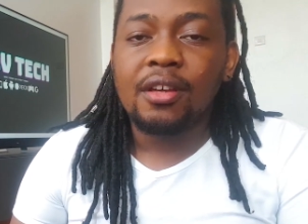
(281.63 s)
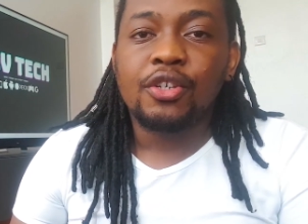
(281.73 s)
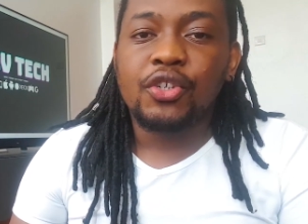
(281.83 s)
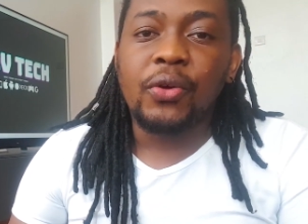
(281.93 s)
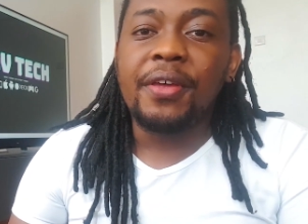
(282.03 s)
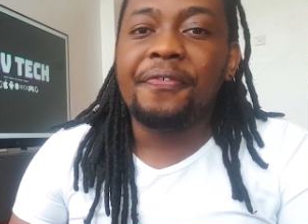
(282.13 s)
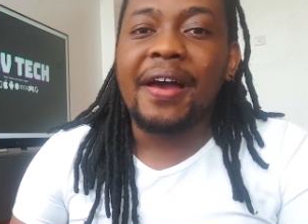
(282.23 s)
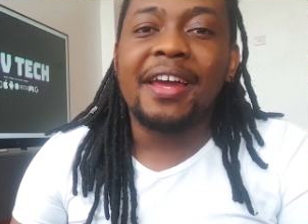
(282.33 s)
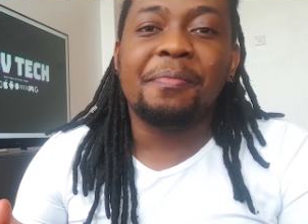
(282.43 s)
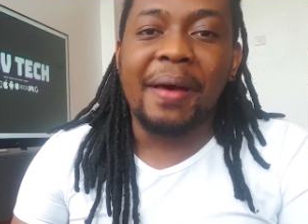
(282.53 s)
Sony
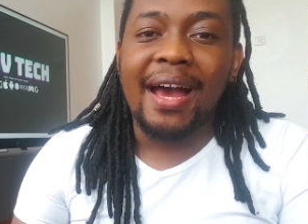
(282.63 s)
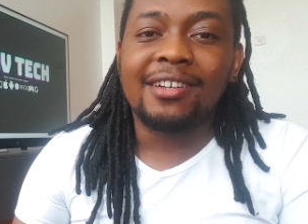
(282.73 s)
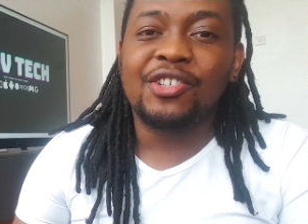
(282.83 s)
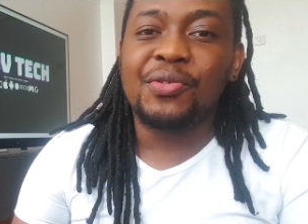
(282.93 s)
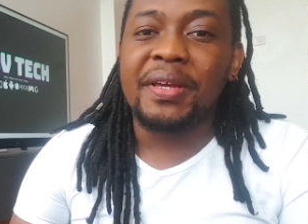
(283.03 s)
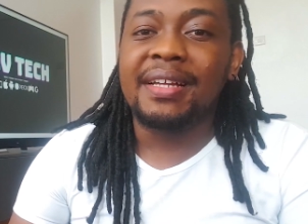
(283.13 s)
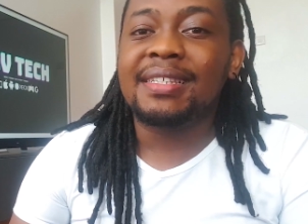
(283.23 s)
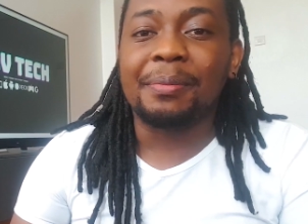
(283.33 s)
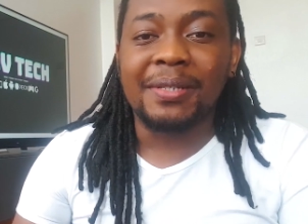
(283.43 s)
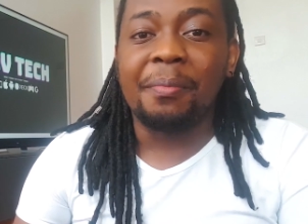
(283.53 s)
fired back during
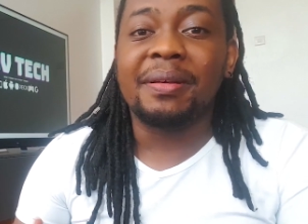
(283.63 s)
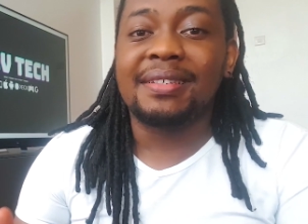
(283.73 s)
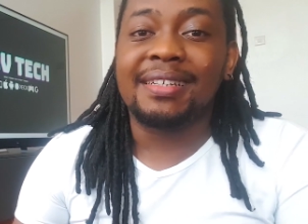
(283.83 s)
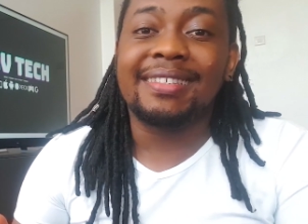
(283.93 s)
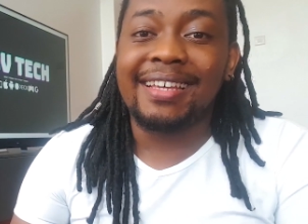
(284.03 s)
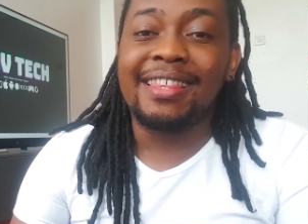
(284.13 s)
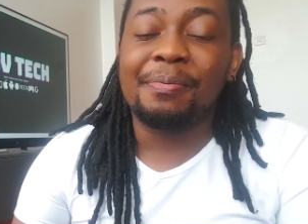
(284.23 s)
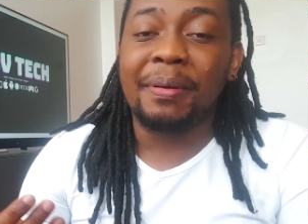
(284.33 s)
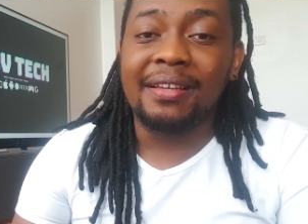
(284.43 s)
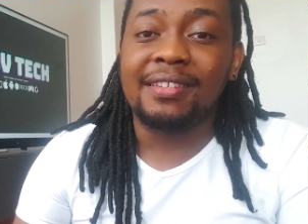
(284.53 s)
its September
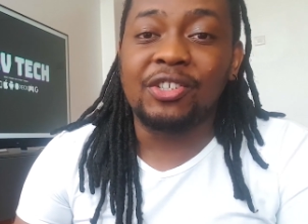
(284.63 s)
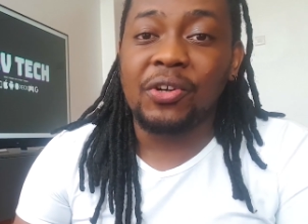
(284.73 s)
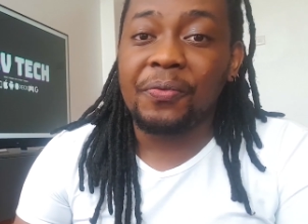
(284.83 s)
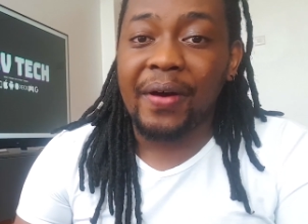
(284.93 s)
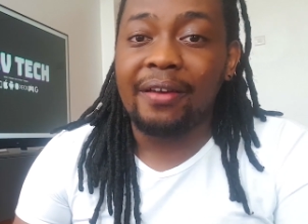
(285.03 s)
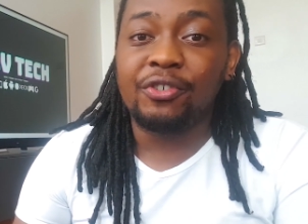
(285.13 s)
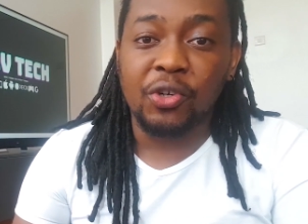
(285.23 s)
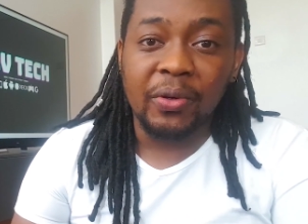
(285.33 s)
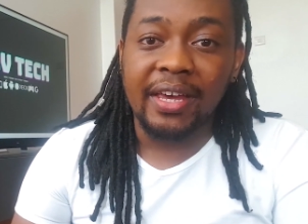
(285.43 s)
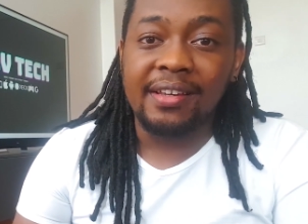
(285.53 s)
16th PlayStation 5
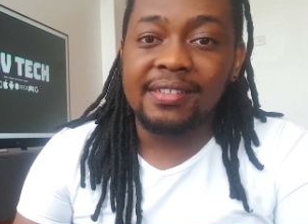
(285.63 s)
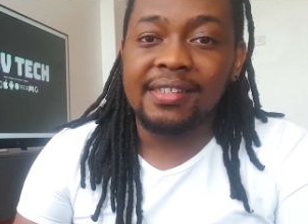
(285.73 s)
showcase,